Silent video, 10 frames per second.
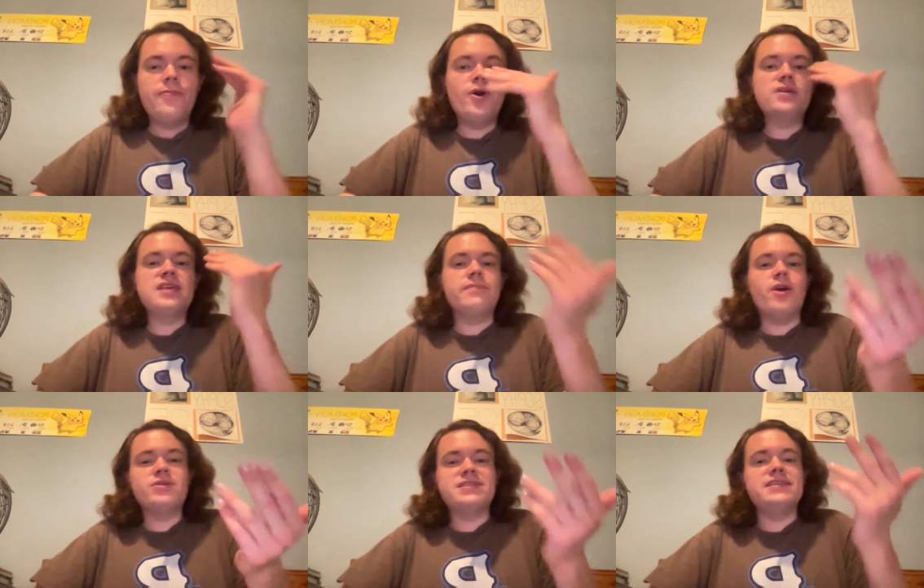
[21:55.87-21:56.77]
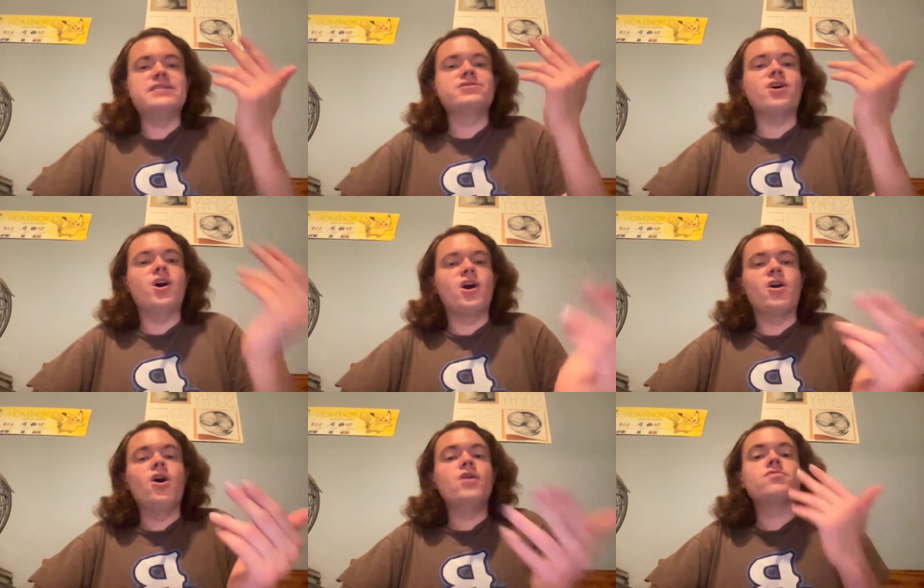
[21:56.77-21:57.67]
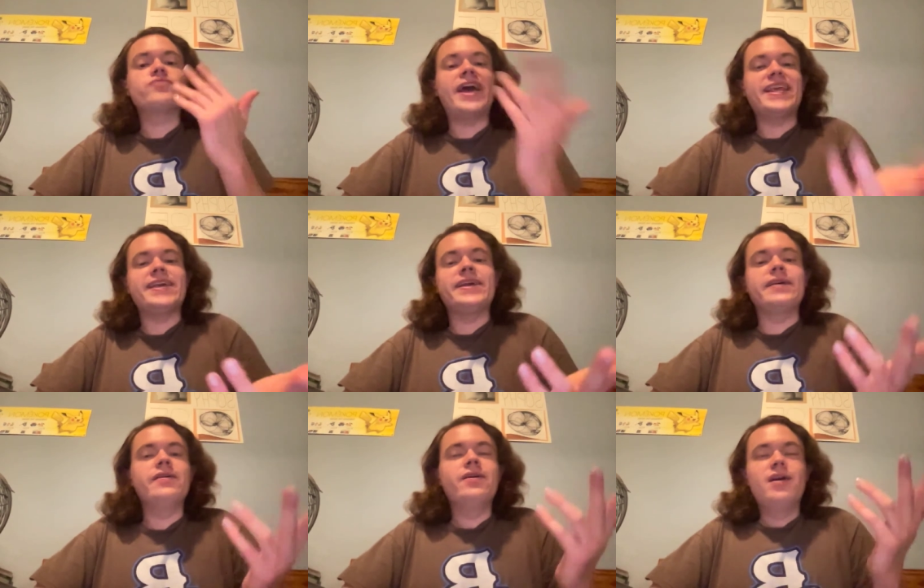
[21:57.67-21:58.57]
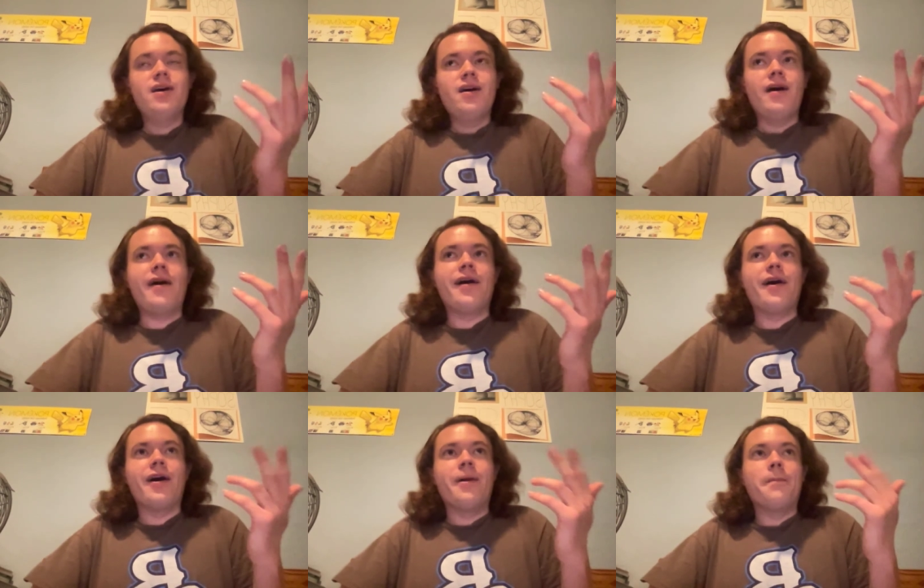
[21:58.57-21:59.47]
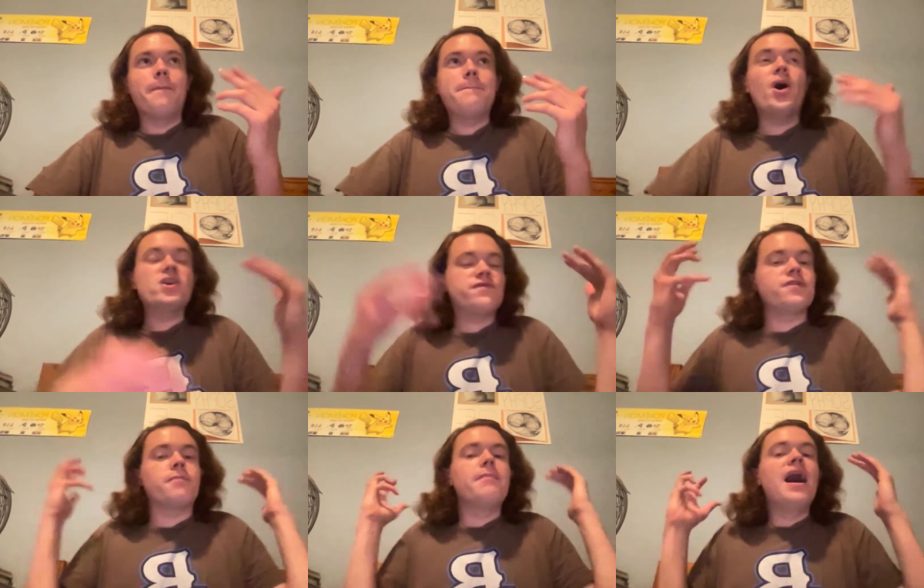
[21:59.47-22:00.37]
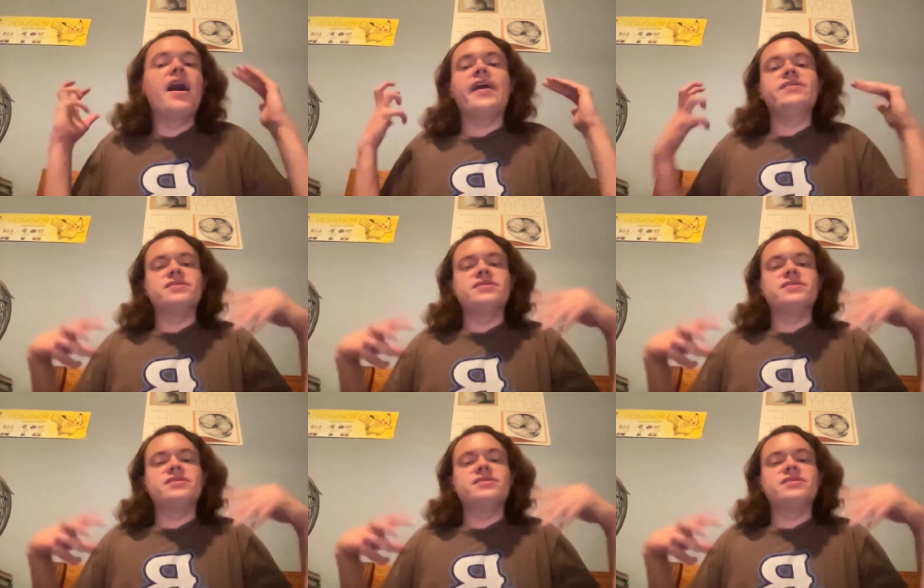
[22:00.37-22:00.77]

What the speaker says: those hypnoses are already part of their minds.